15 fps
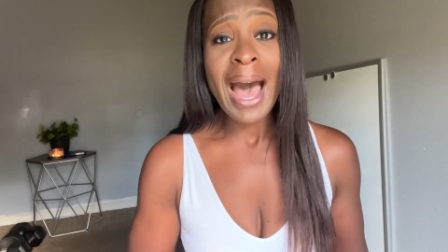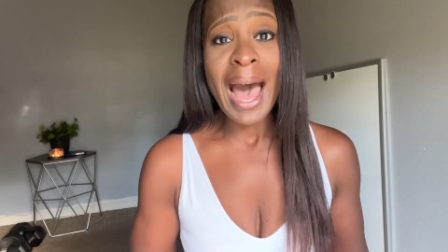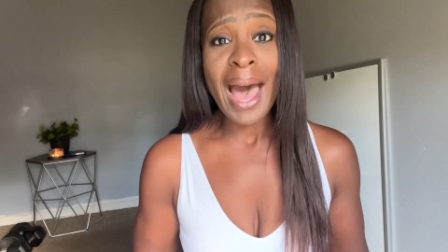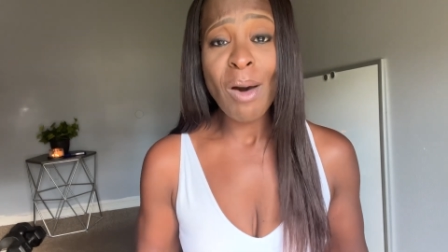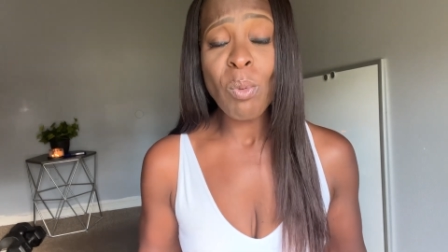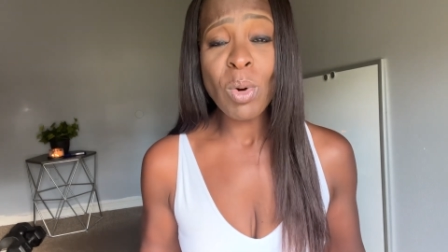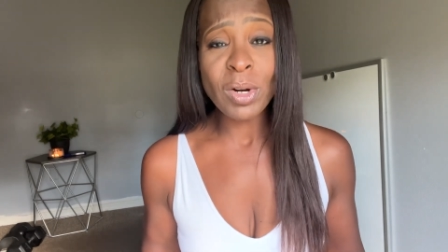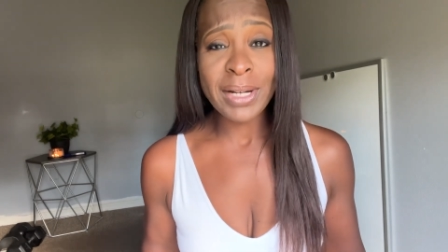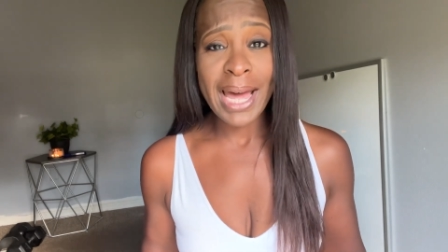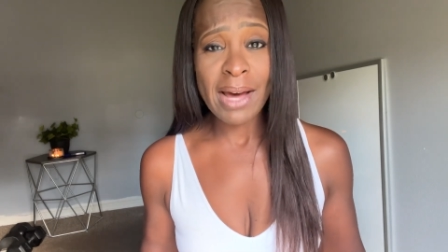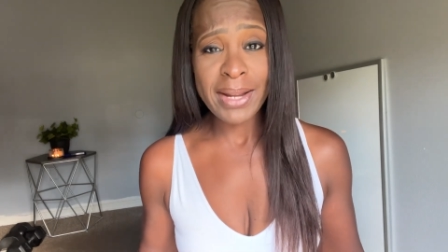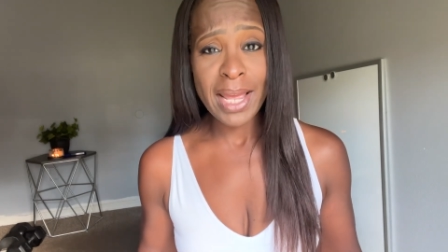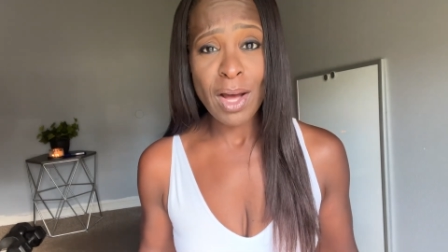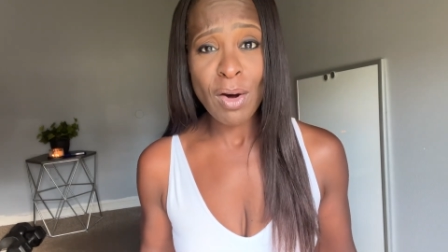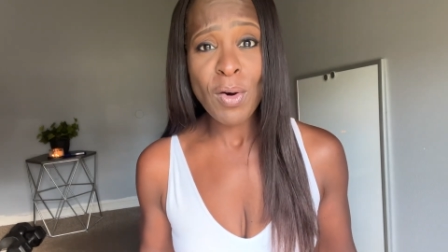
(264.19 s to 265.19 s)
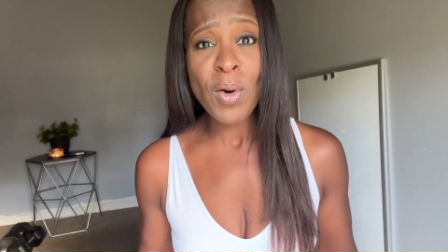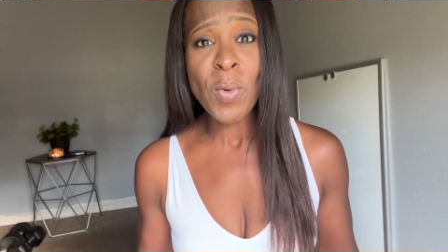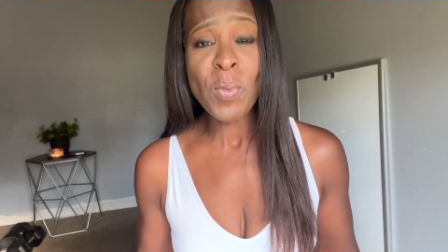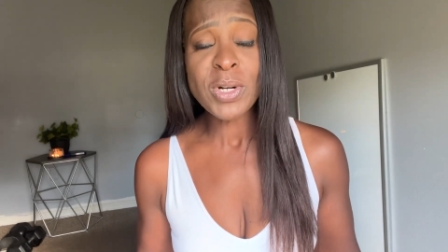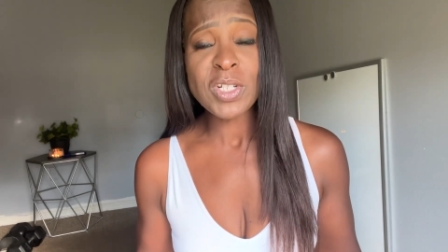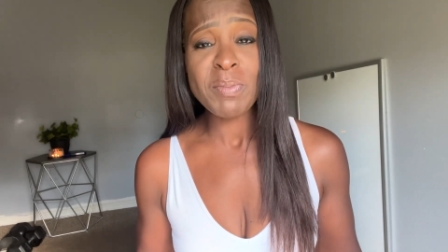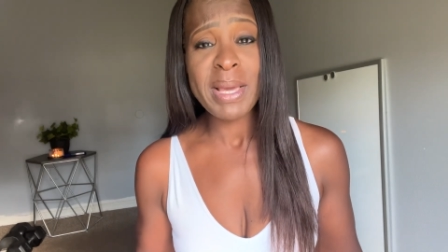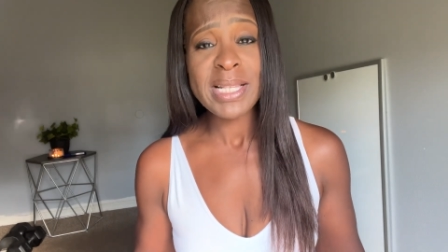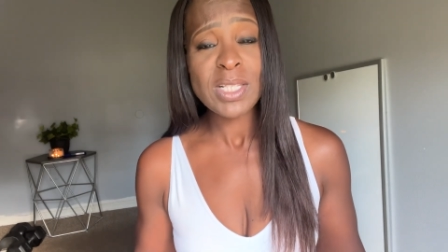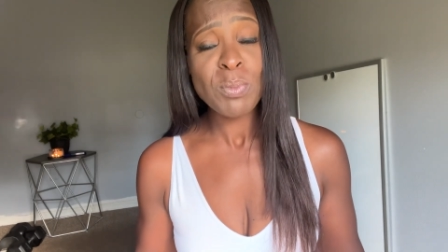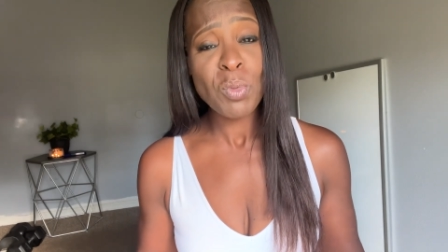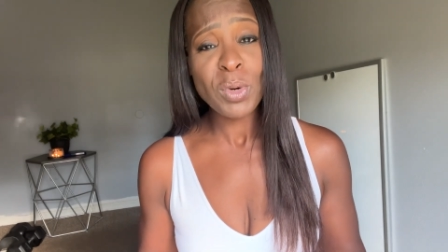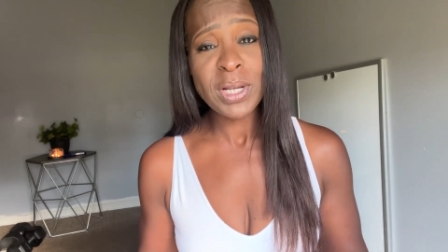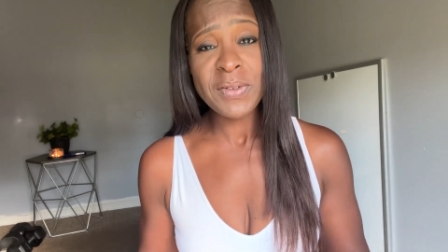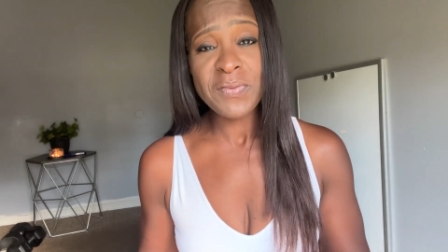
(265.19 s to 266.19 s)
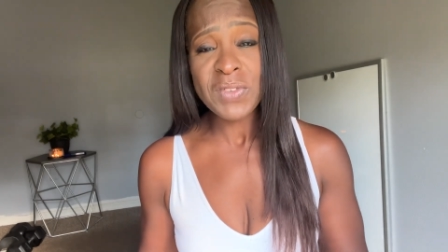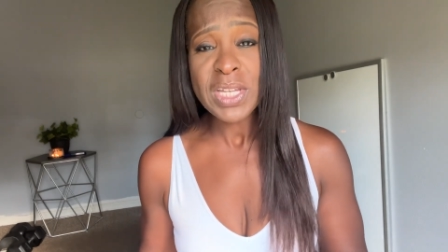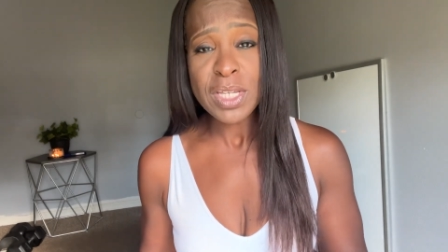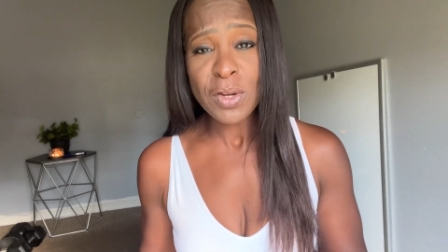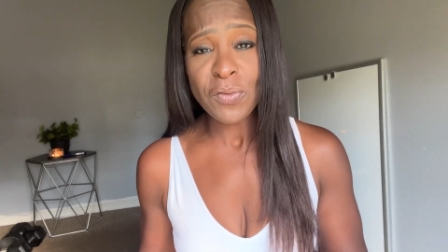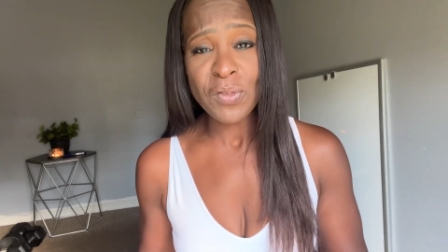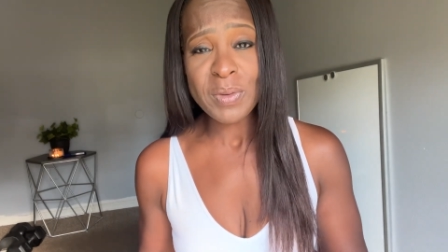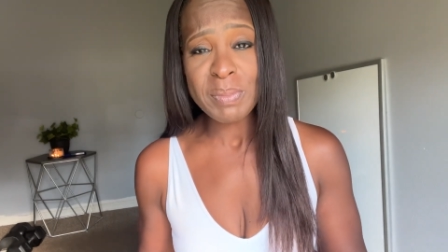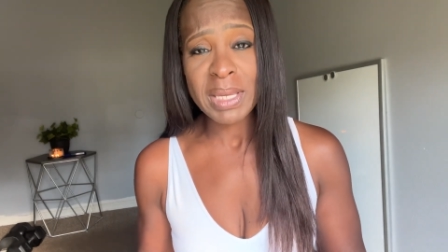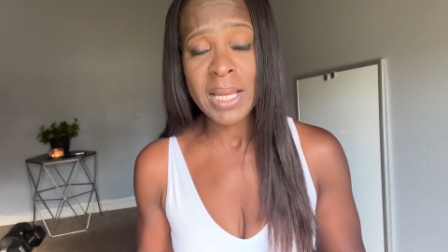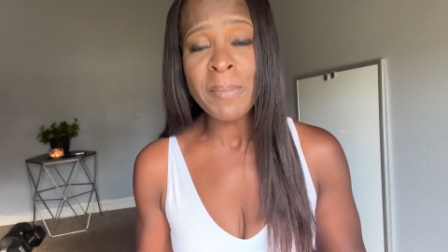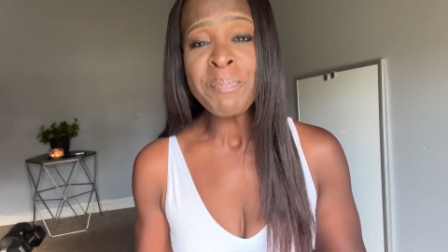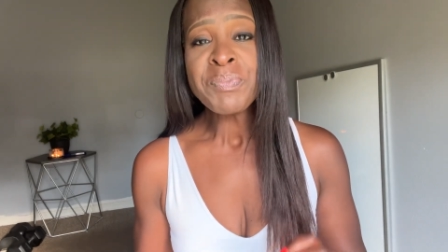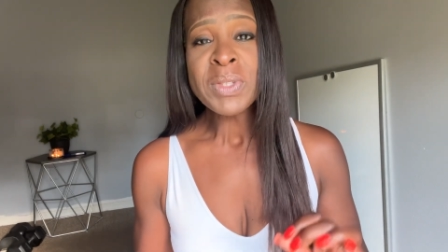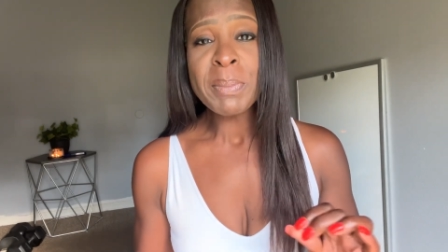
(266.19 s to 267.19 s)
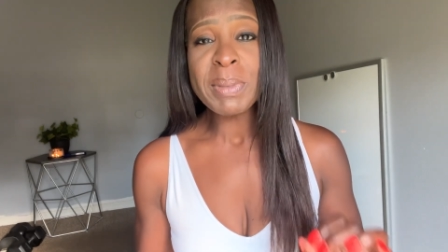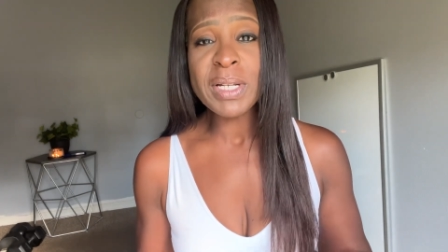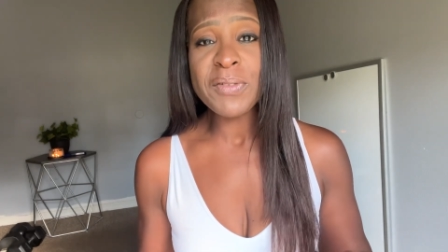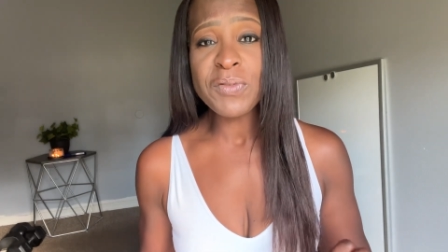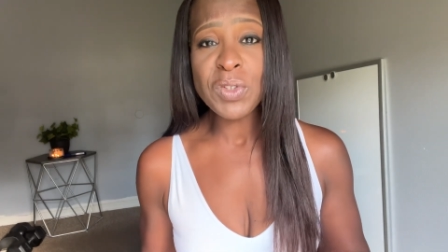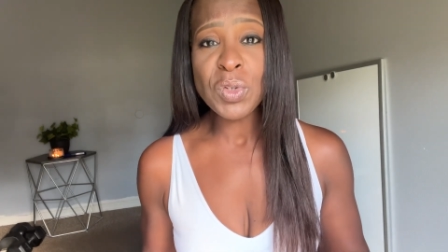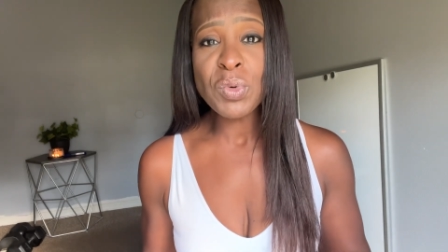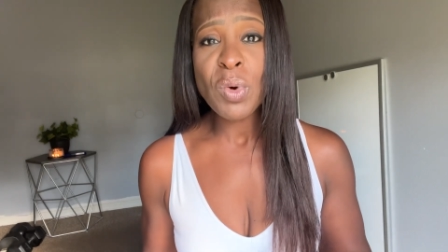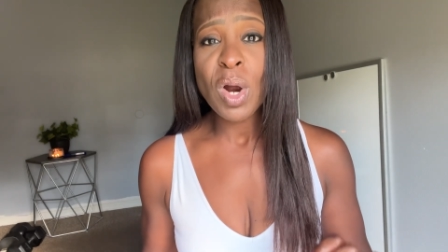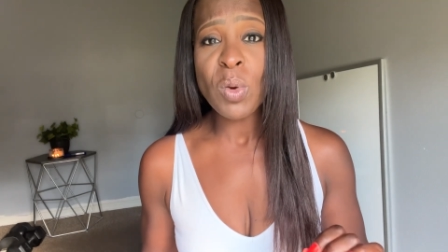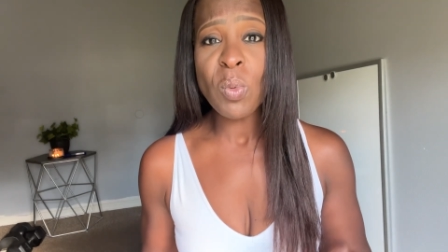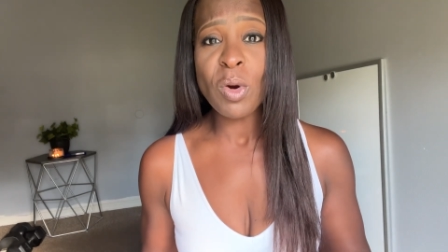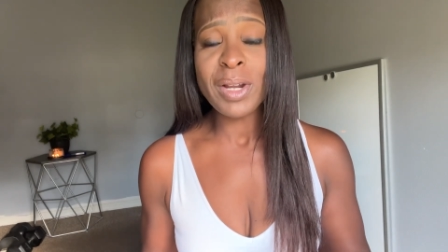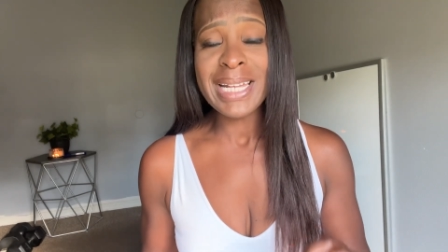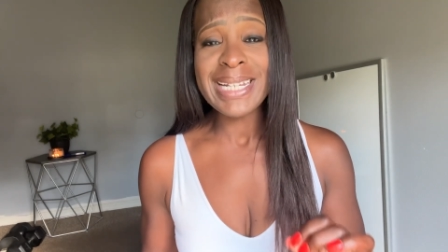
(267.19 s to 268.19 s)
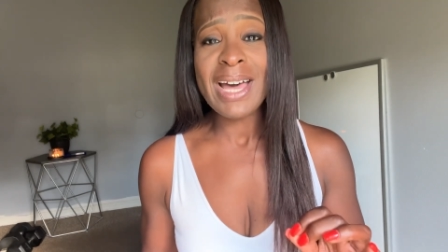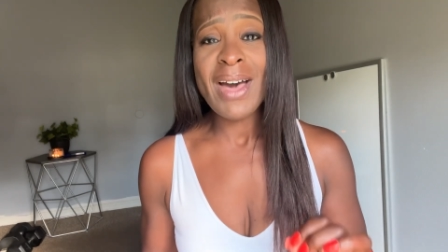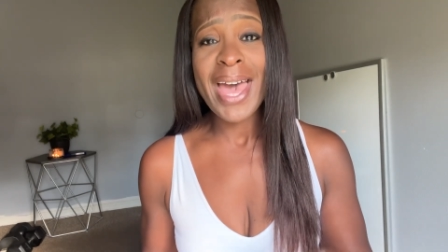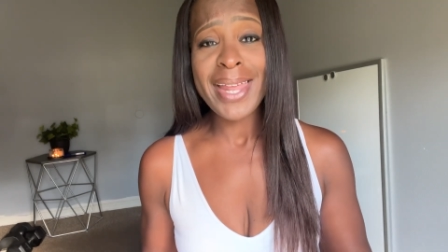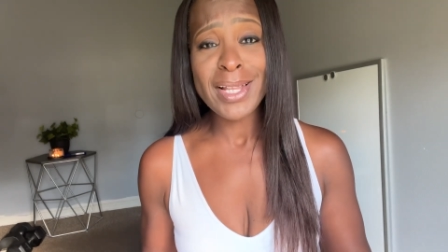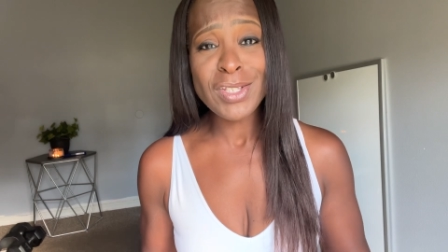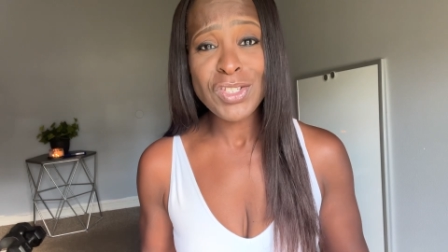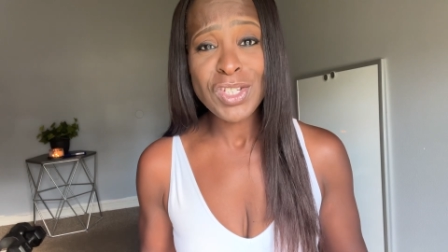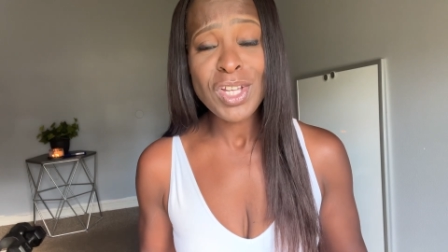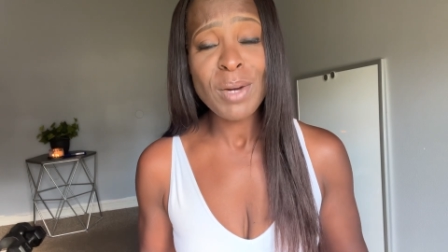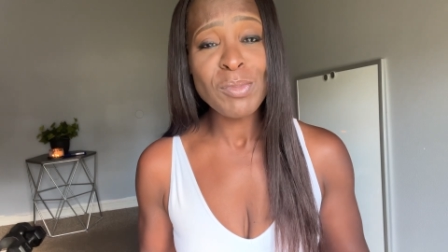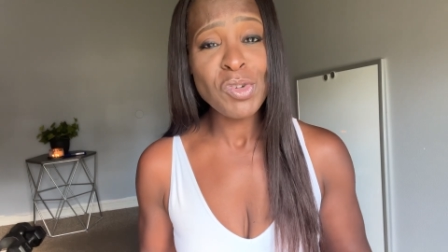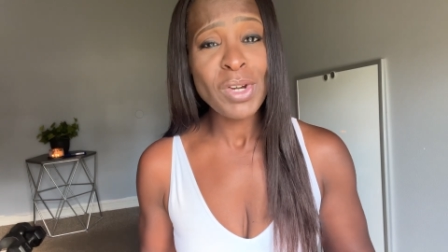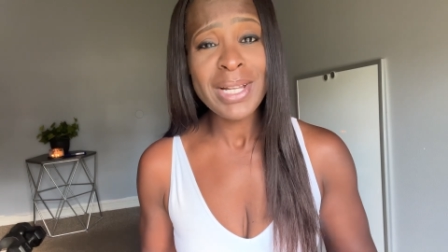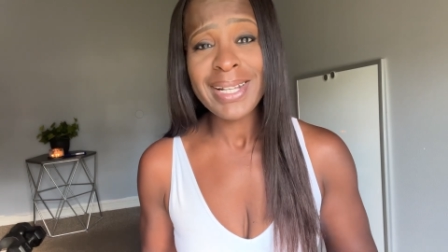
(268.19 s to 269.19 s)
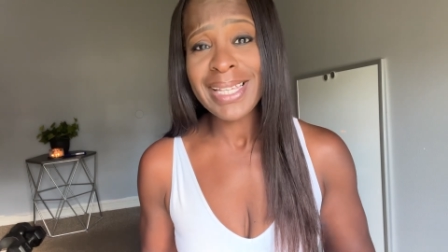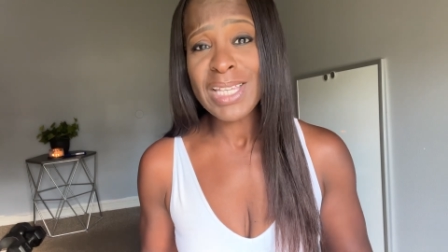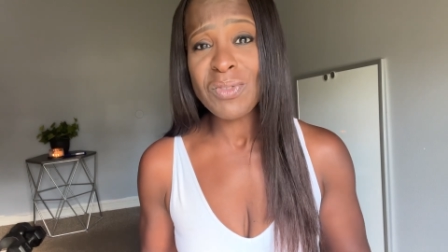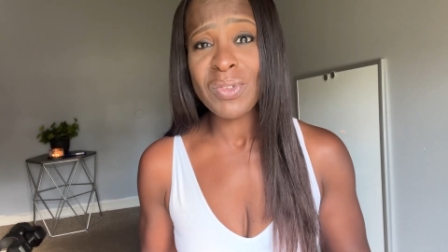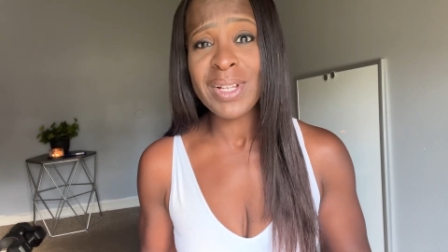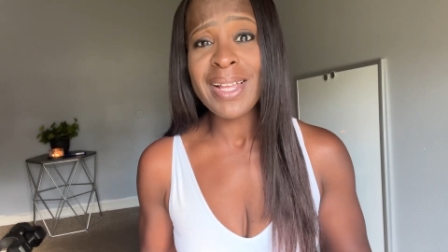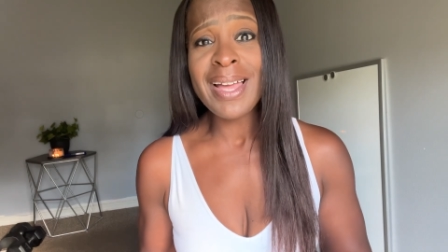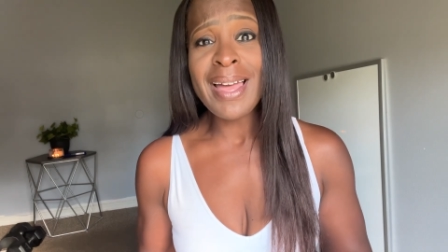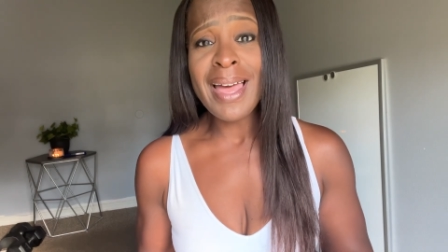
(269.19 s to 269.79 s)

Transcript: I work out at home, which makes it more convenient for me. But if you are working out at a gym, you're gonna even